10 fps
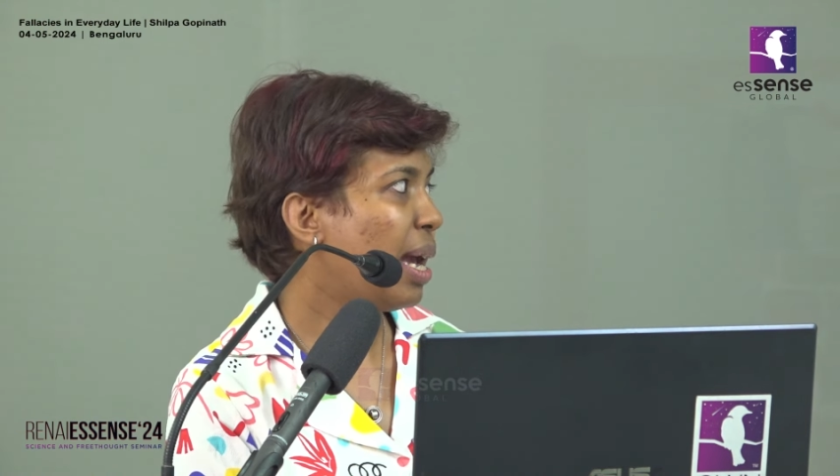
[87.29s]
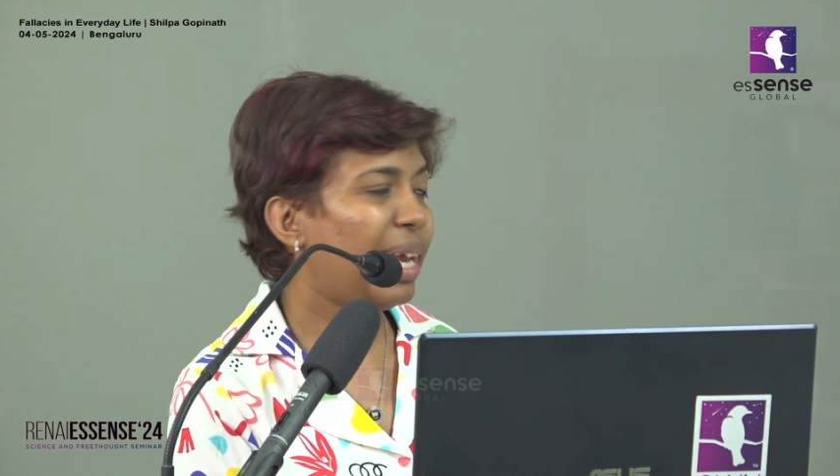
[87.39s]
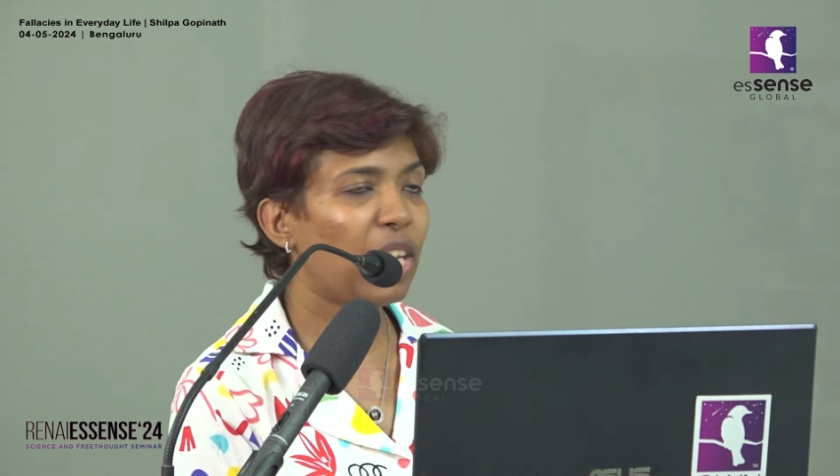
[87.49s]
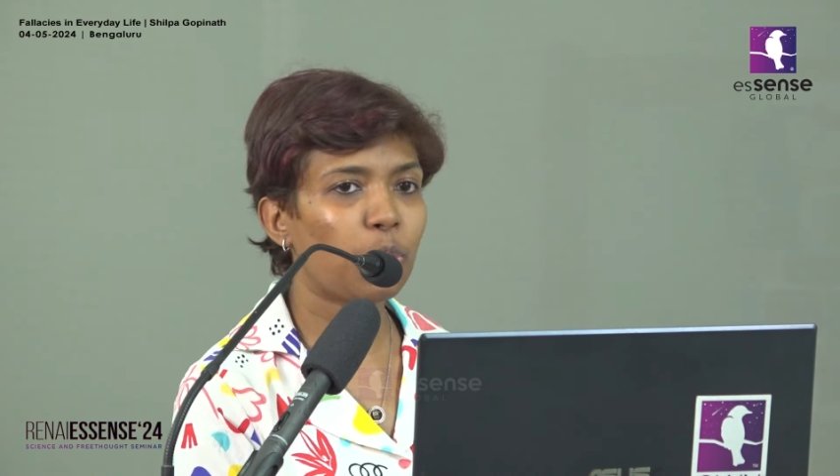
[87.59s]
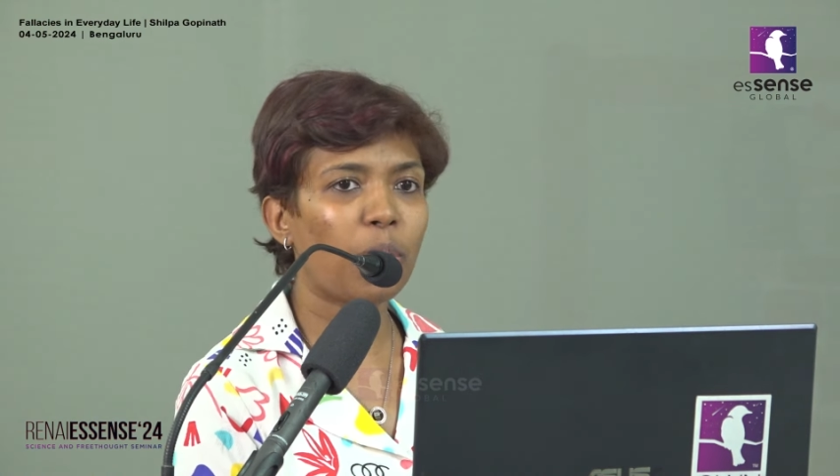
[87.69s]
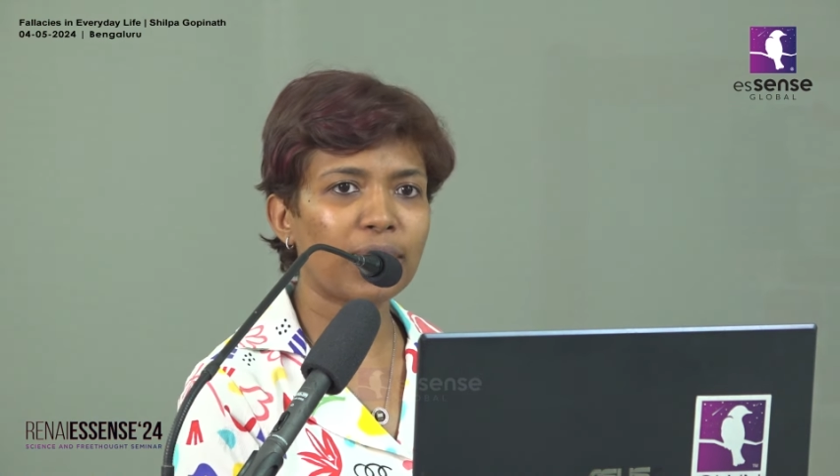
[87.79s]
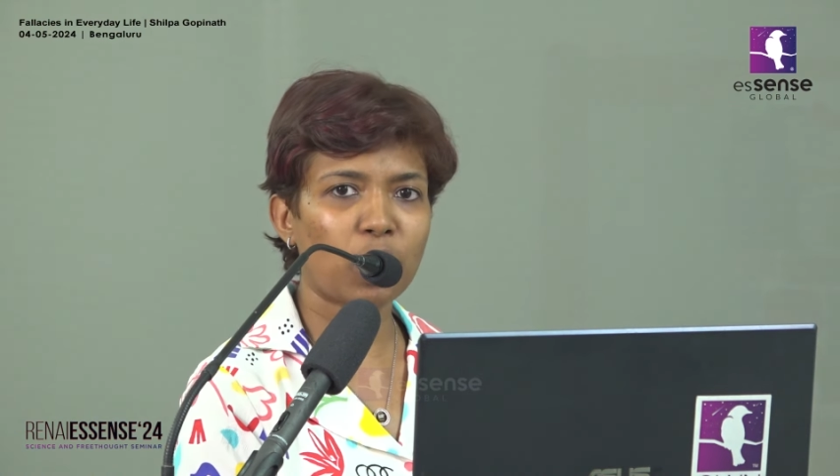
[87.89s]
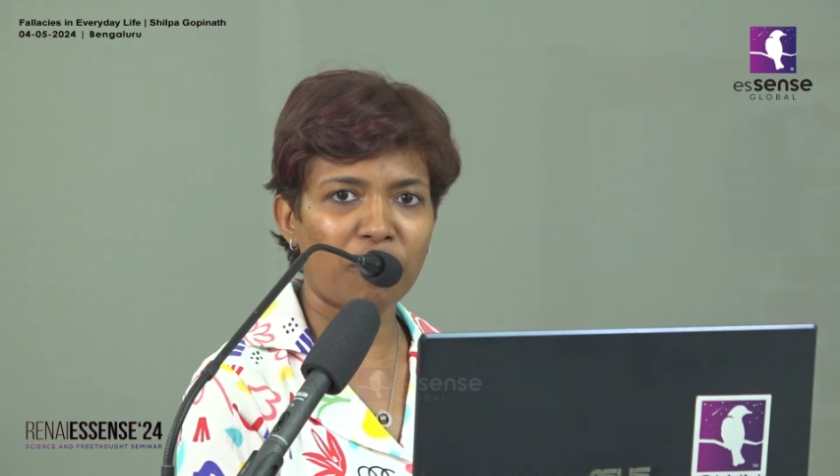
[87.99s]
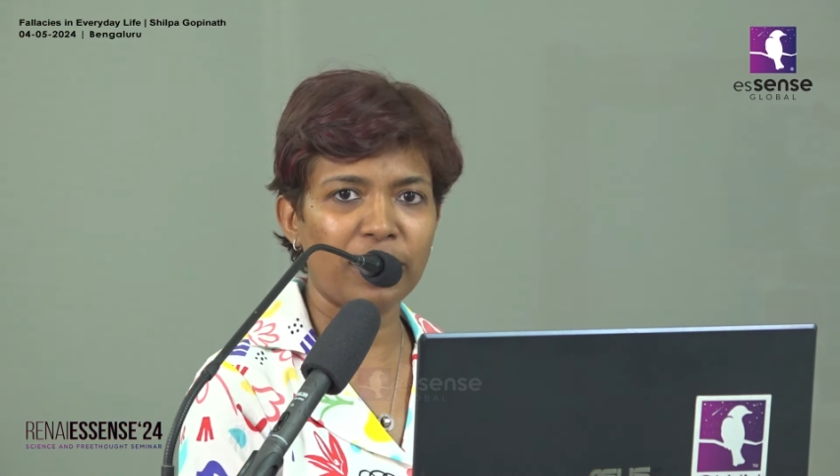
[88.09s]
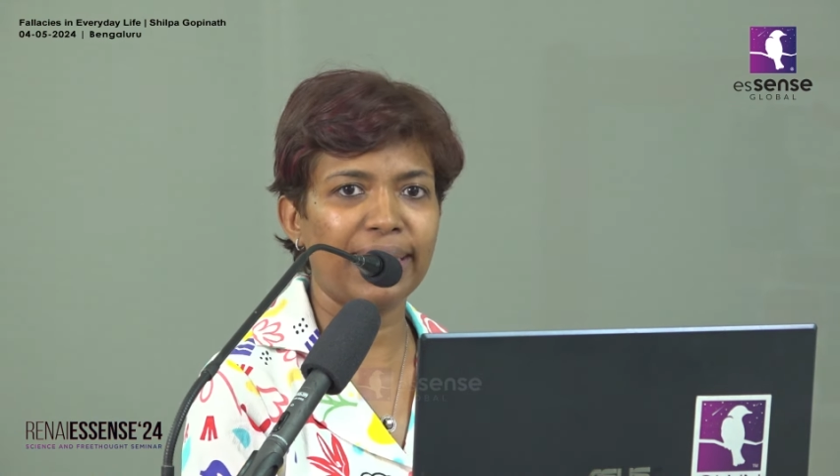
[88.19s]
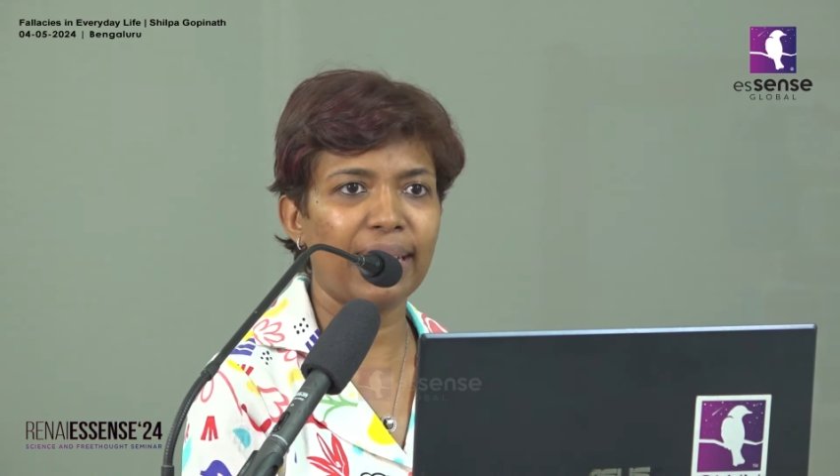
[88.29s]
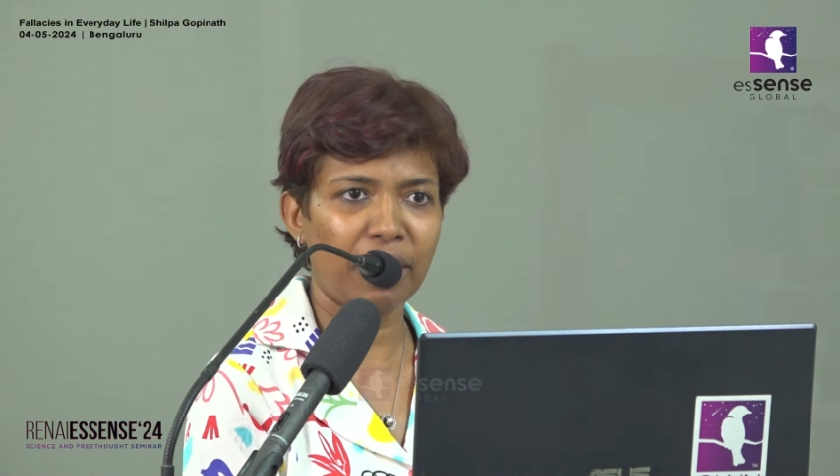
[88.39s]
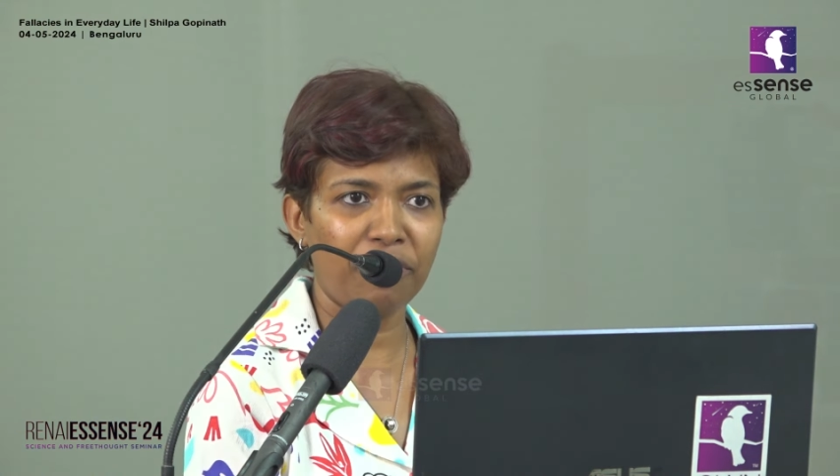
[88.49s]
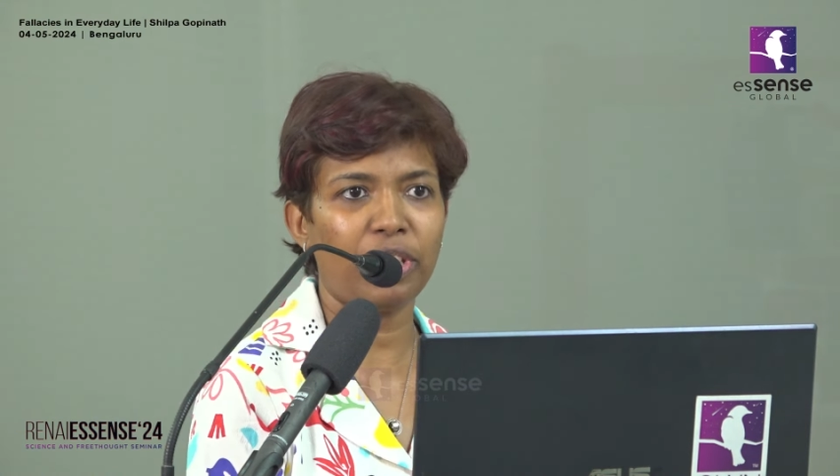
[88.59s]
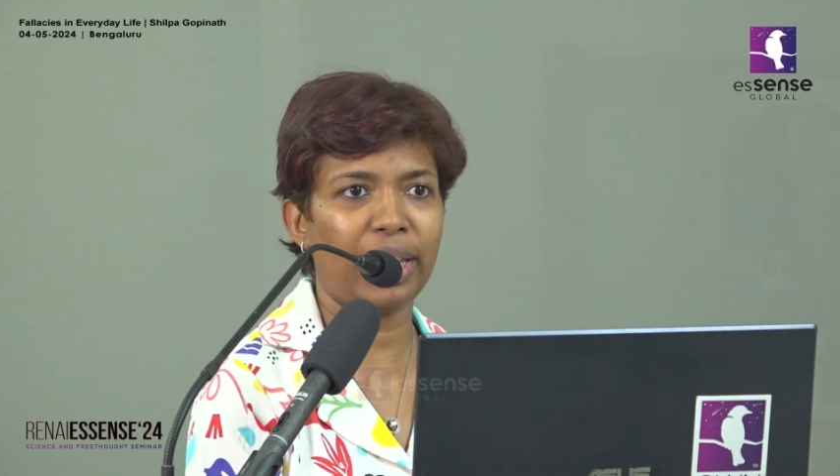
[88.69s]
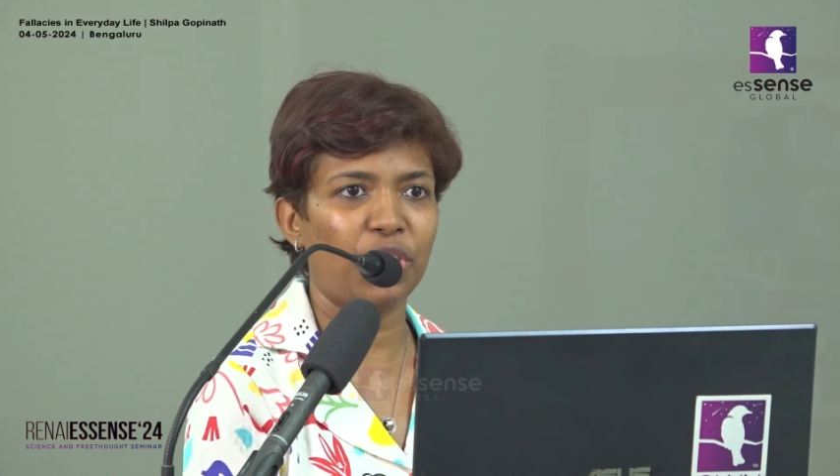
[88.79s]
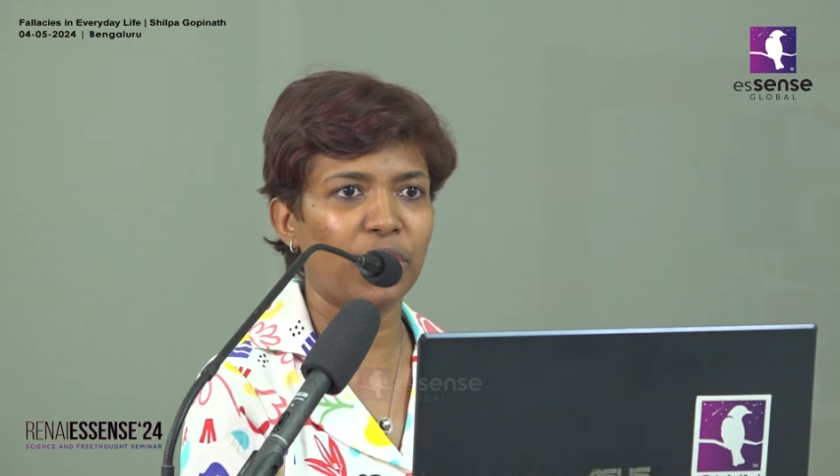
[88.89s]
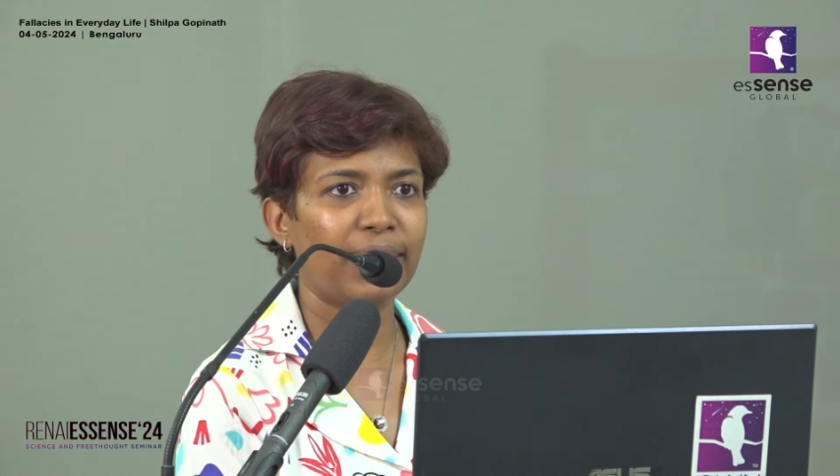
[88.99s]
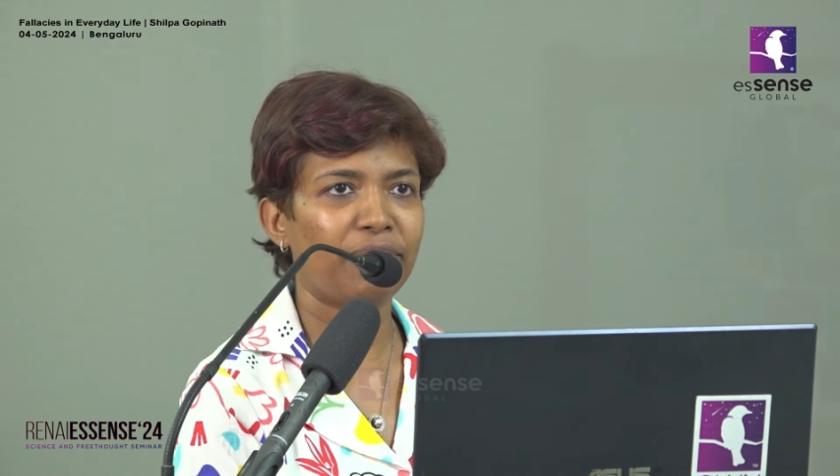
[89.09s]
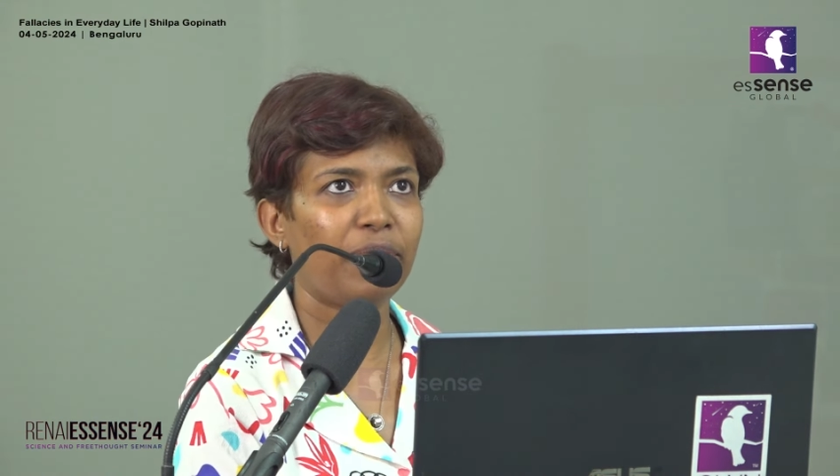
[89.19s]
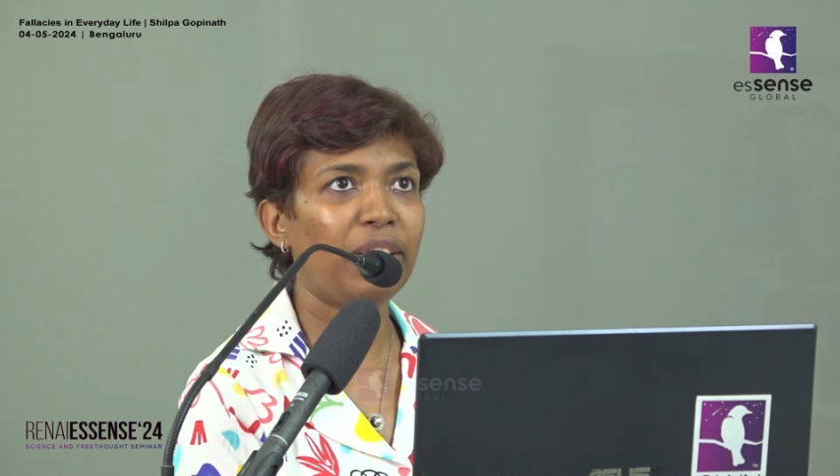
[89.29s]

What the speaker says: in his work Sophistical Refutations,